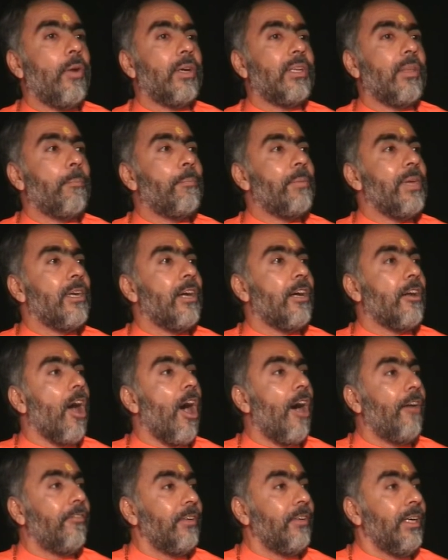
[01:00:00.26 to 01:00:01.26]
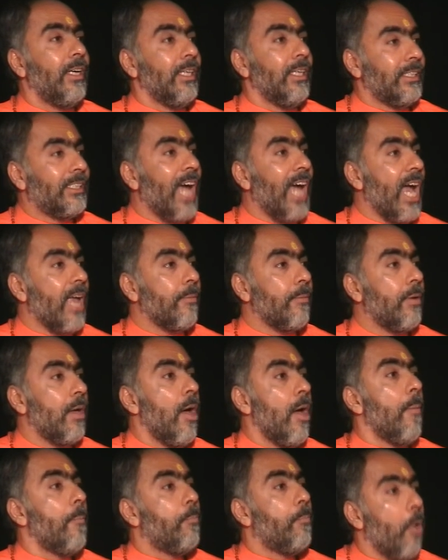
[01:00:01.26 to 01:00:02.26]
over the period of time,
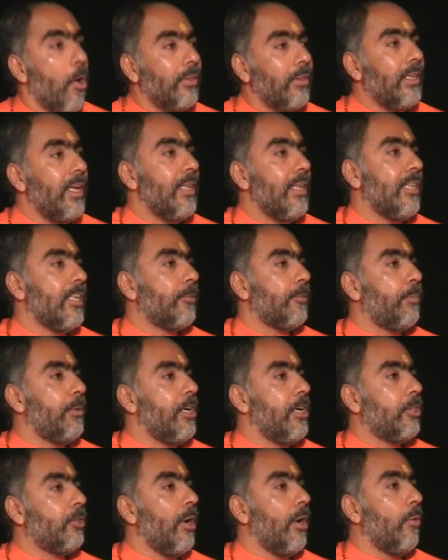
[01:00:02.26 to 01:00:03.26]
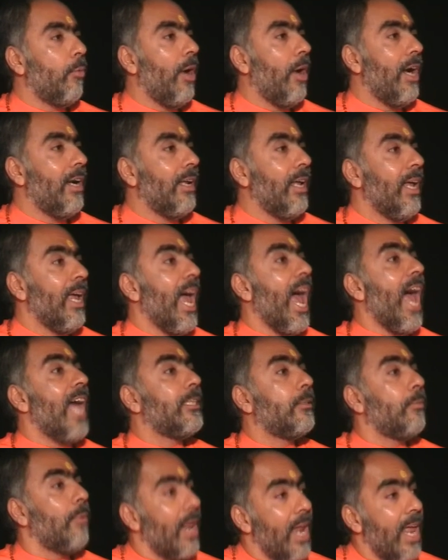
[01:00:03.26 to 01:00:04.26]
both in the spiritual world
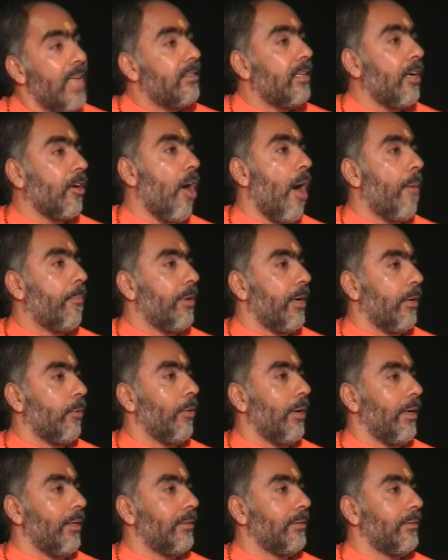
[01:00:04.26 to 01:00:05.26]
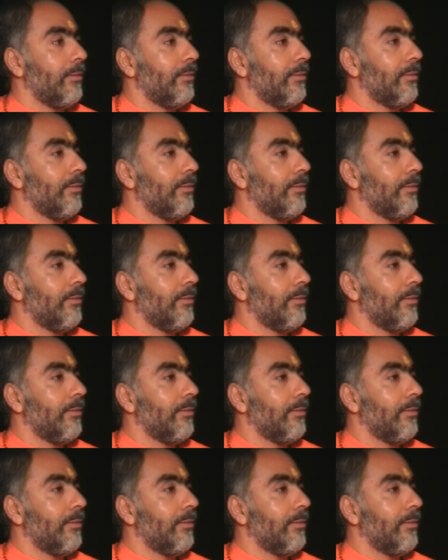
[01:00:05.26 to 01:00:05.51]
as well as the corporate world.